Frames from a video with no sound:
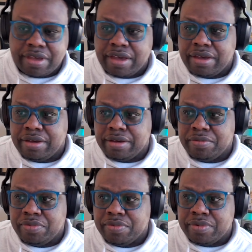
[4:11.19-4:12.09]
uh,
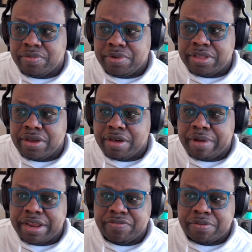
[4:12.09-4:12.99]
we talk
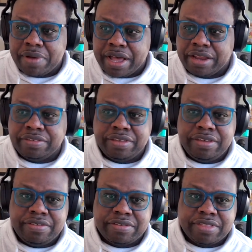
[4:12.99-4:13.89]
about different
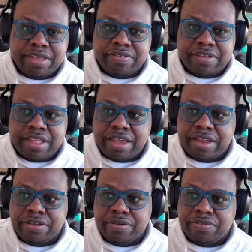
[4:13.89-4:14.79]
policies and things that they could do.